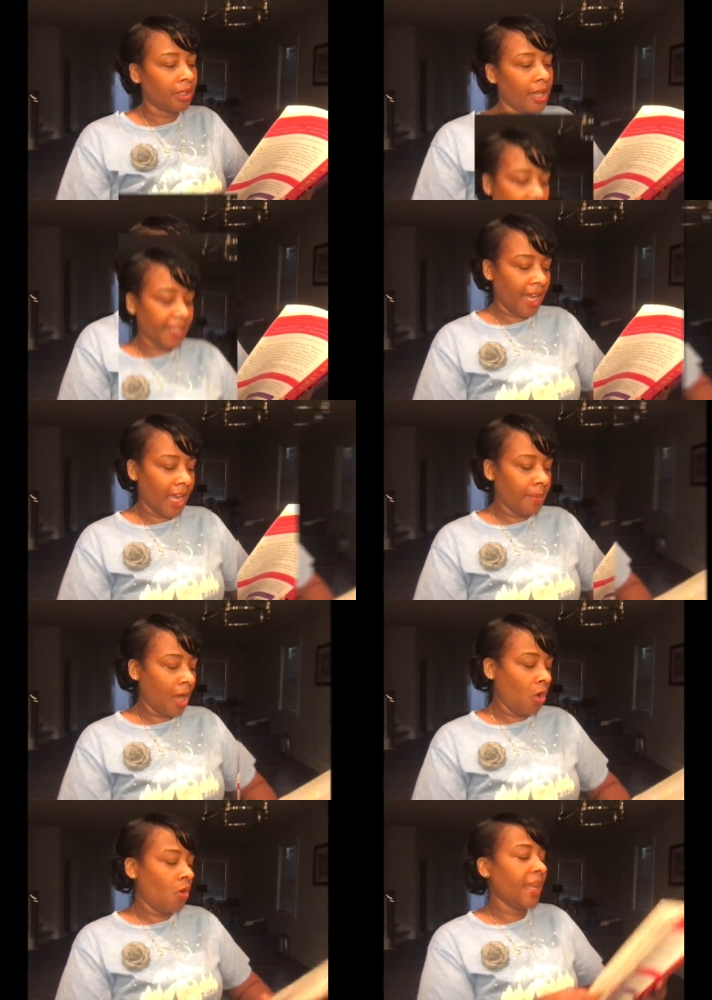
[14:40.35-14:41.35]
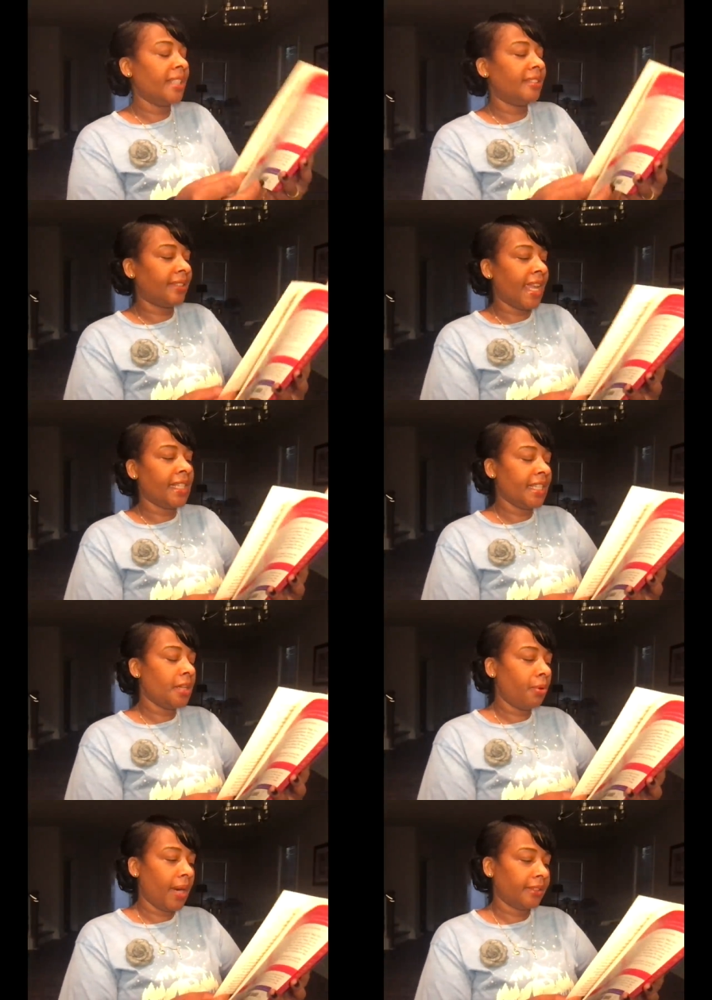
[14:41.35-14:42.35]
I came home insanely
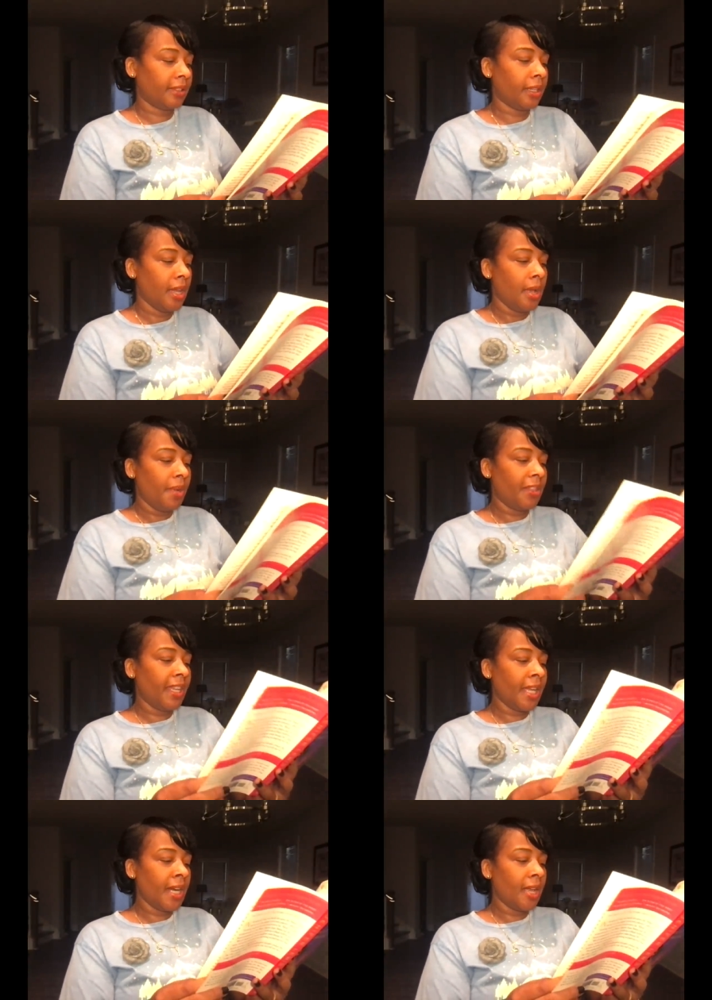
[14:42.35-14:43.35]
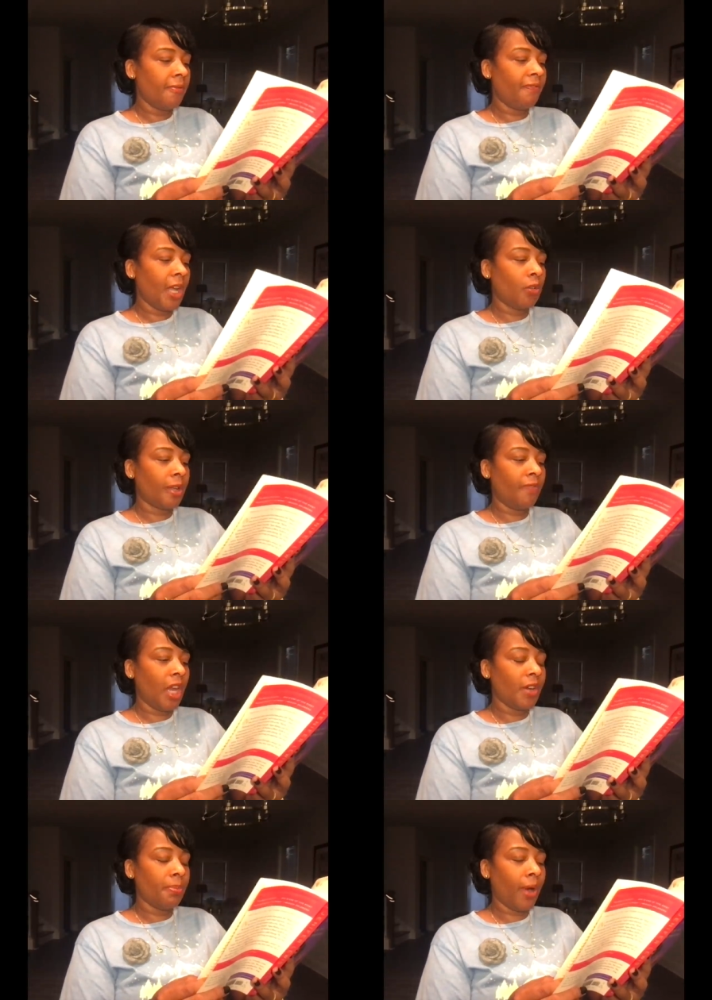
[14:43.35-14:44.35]
depressed, but then felt
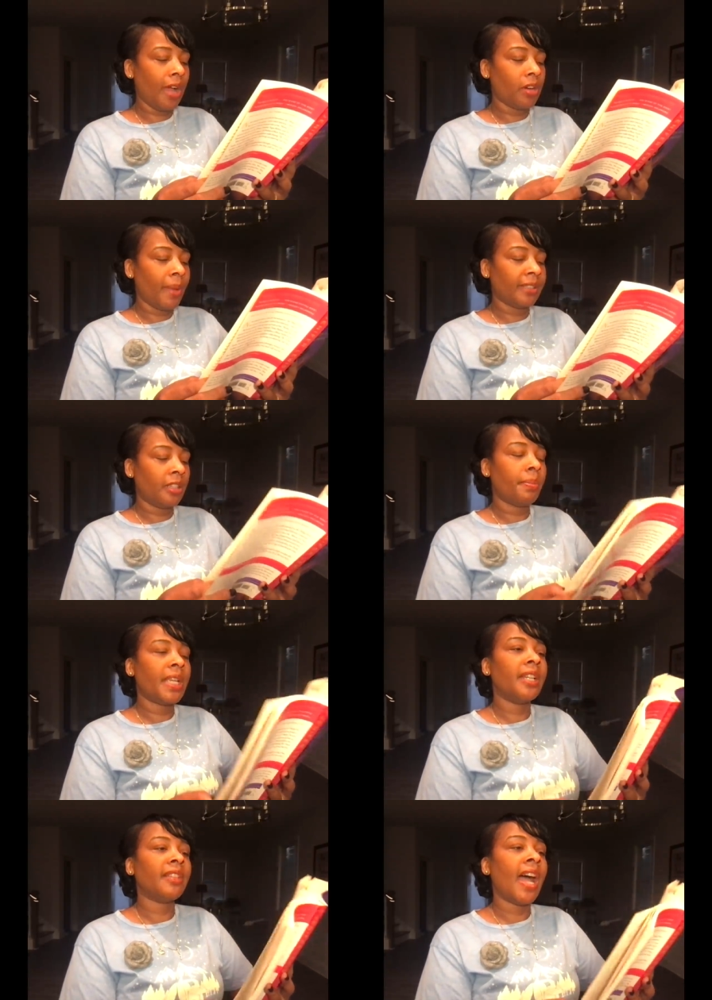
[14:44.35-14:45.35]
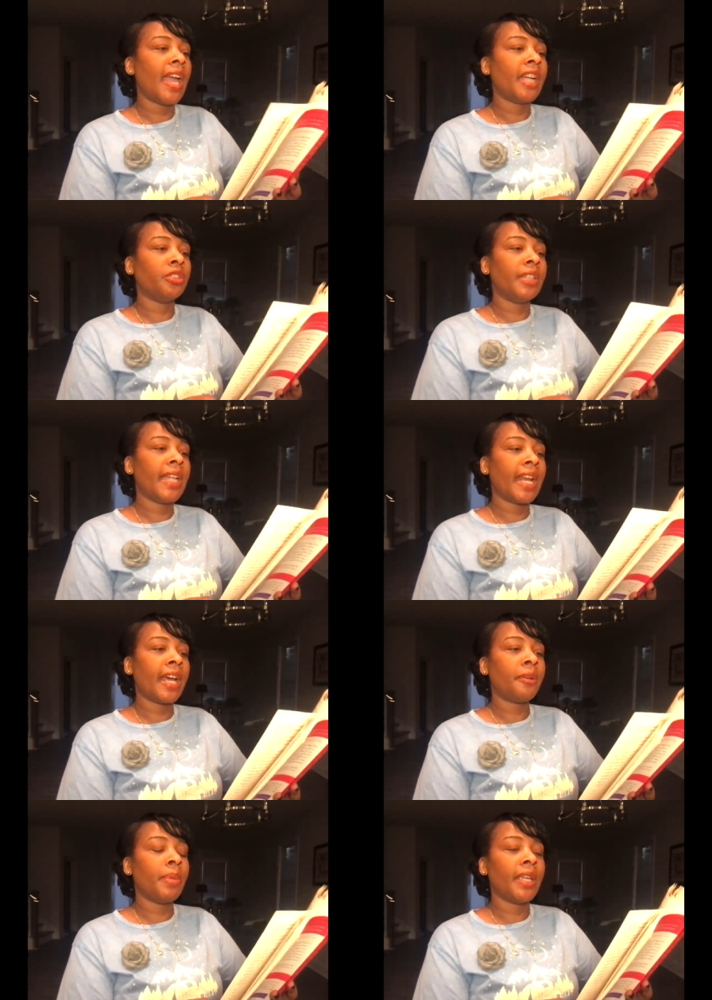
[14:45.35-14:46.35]
very proud of myself because I actually got
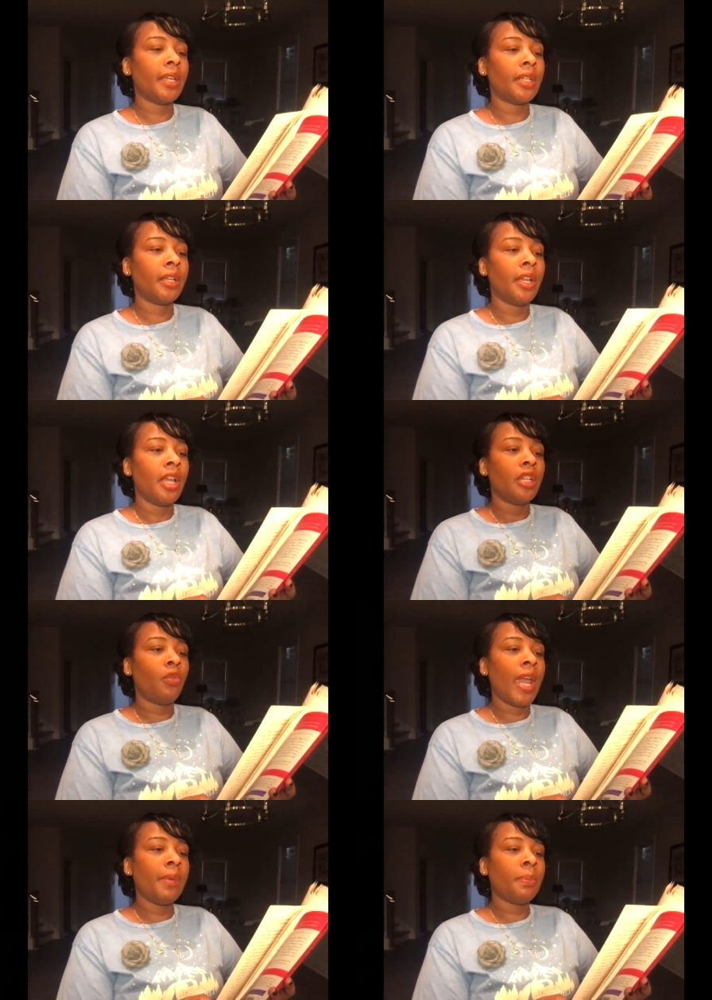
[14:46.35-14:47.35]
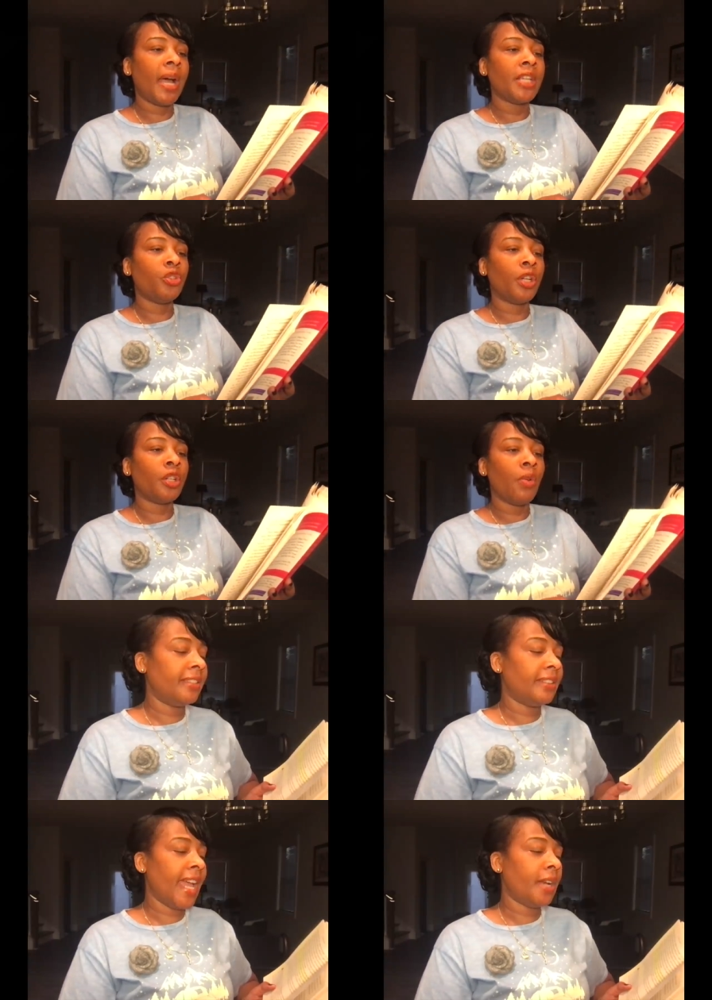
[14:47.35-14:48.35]
out of bed, grabbed my journal,
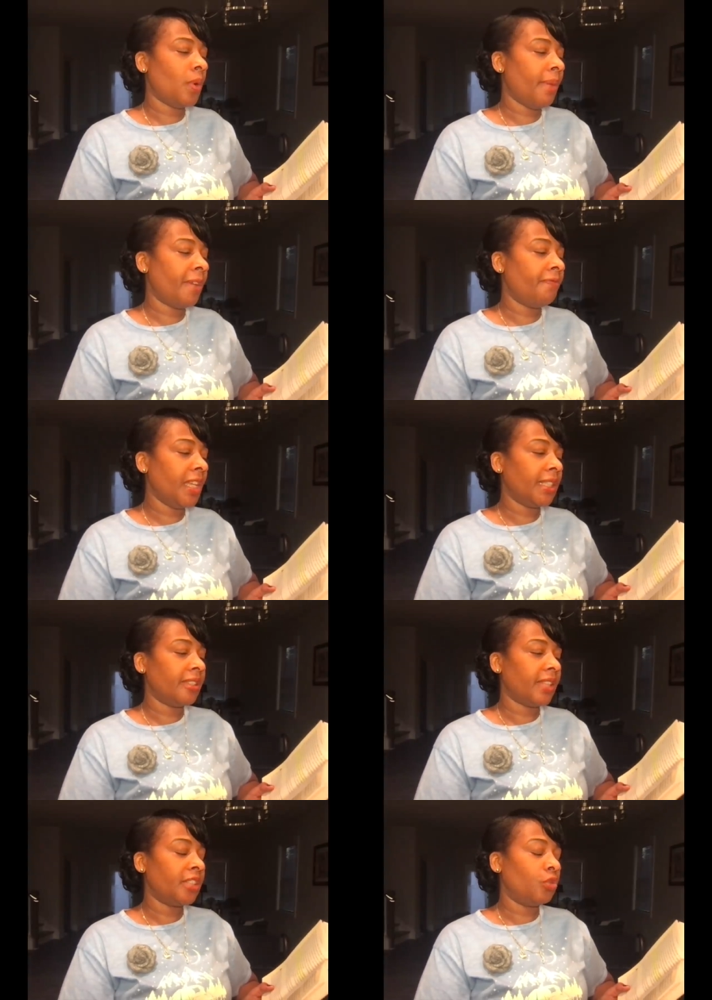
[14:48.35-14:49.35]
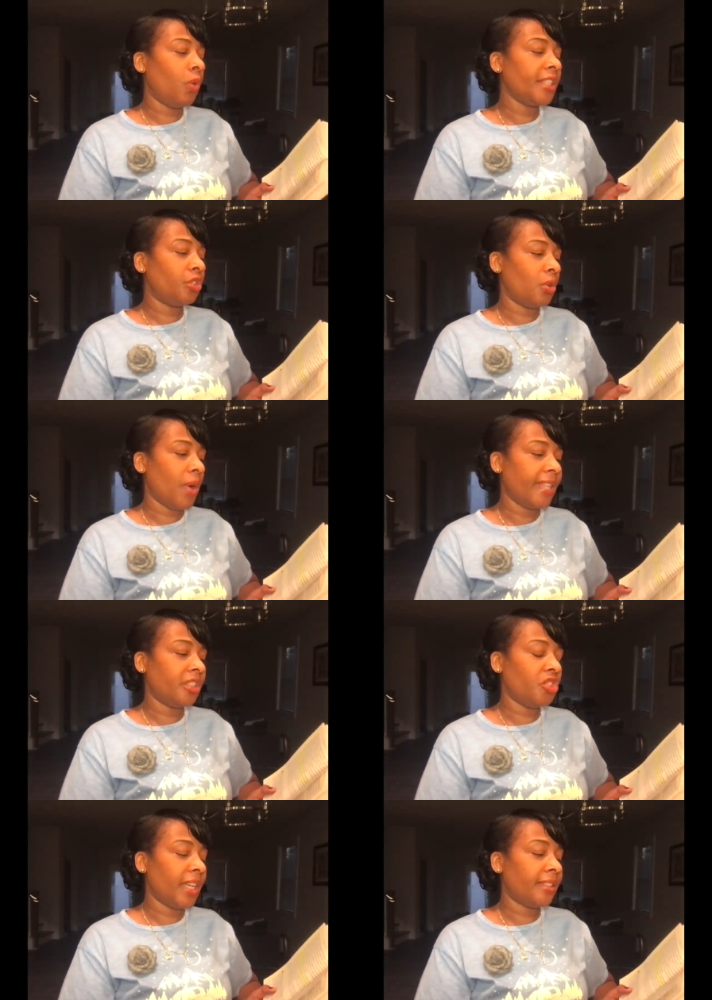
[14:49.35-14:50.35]
and sat with my feelings as Rachel had
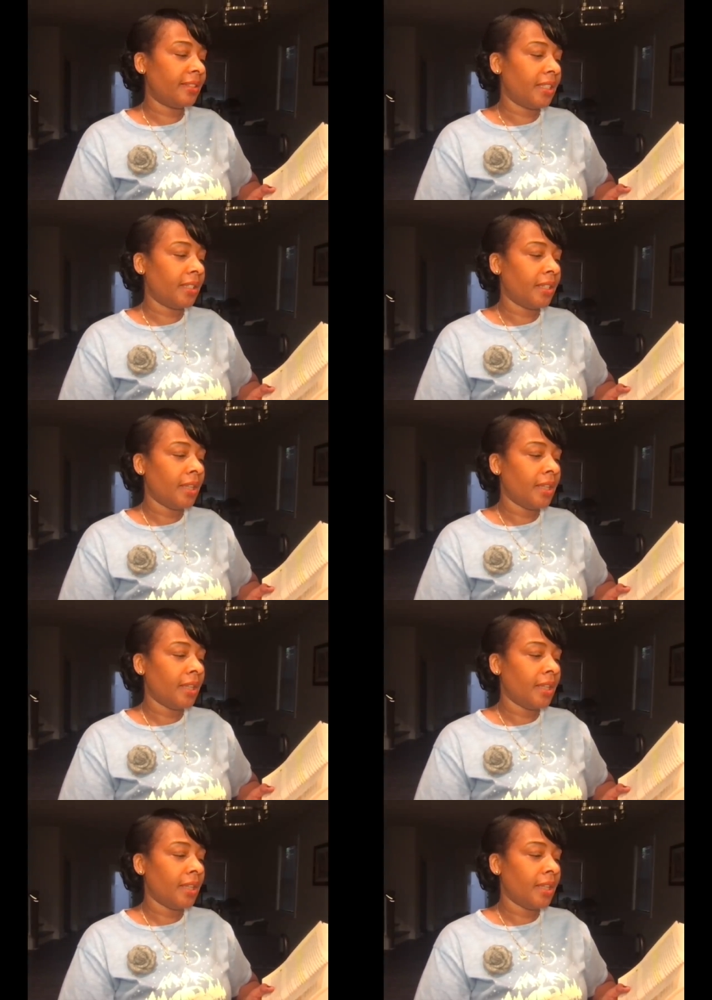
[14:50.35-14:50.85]
suggested.